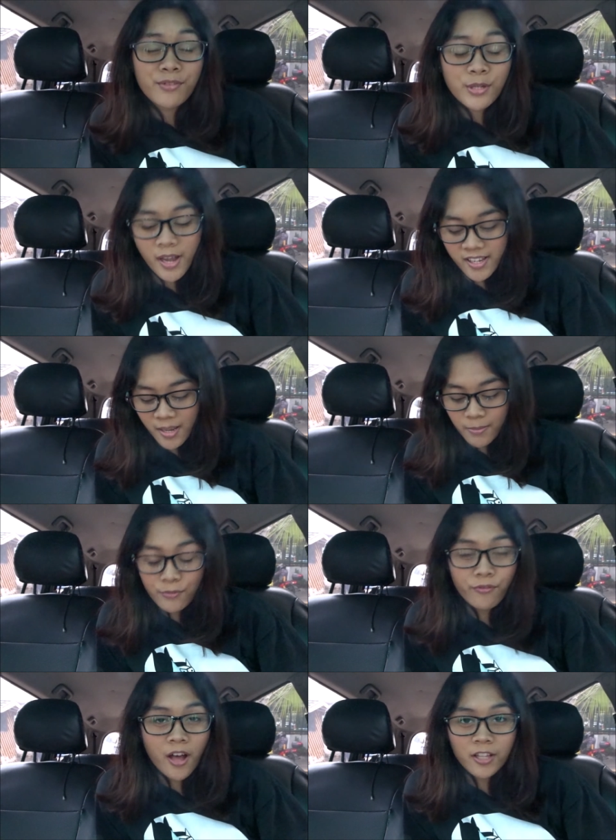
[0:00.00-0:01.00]
If you guys have
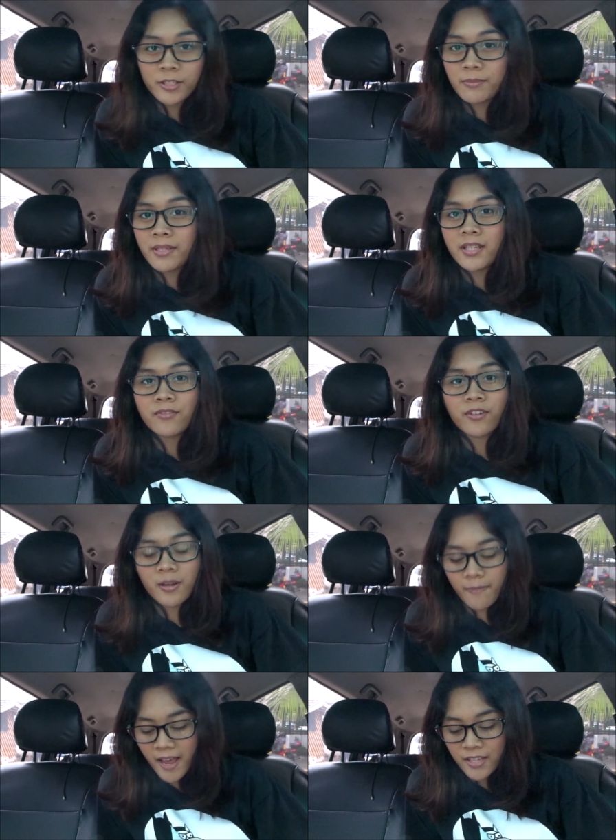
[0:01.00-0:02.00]
been following me for
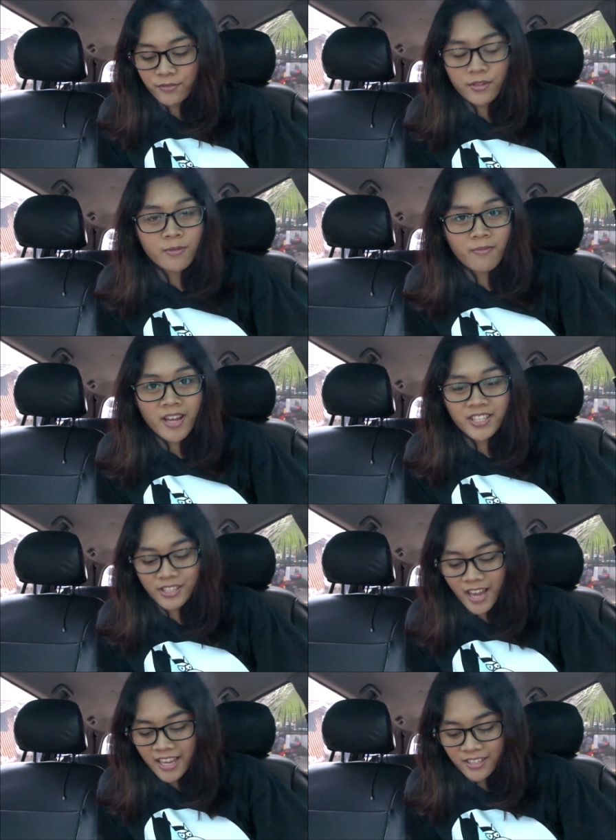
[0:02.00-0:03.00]
the past few months,
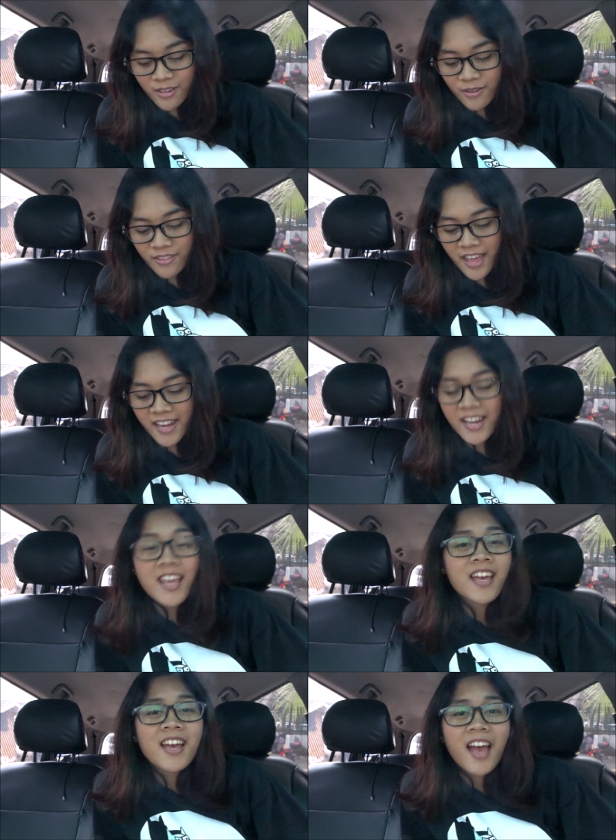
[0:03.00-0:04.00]
you guys know that
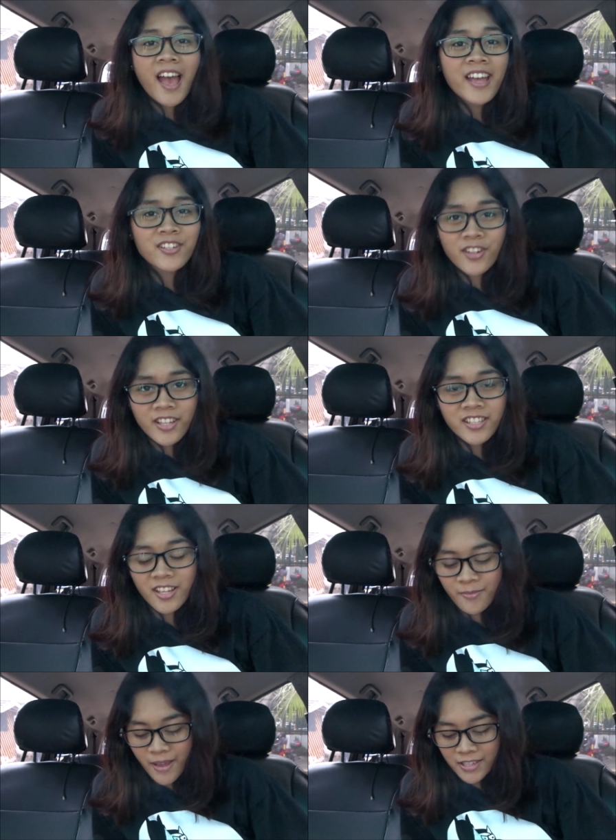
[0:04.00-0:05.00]
I dressed
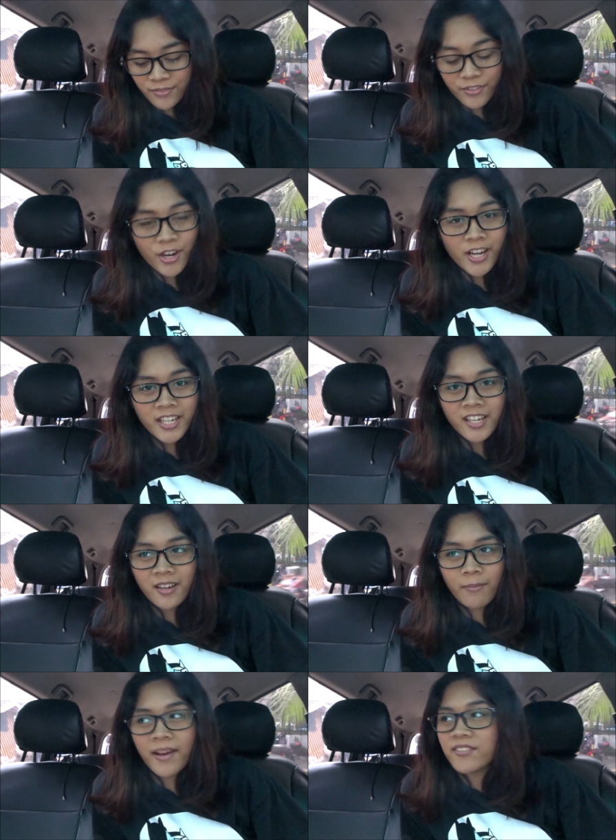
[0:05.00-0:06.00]
up as Veronica
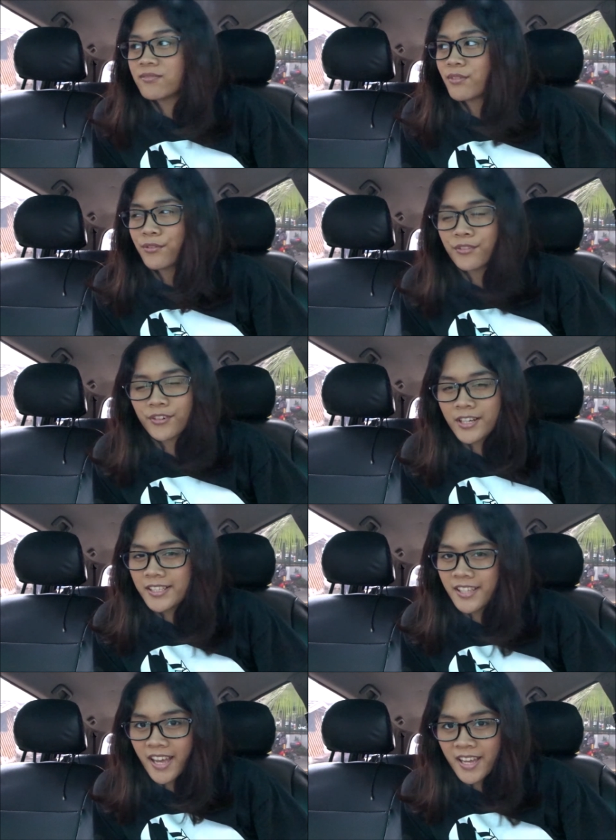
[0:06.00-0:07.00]
about three
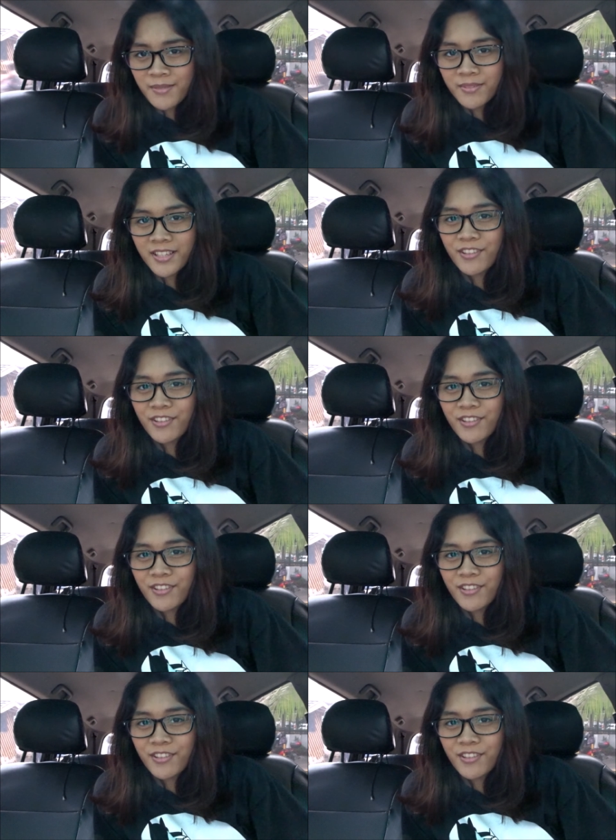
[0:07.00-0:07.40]
times in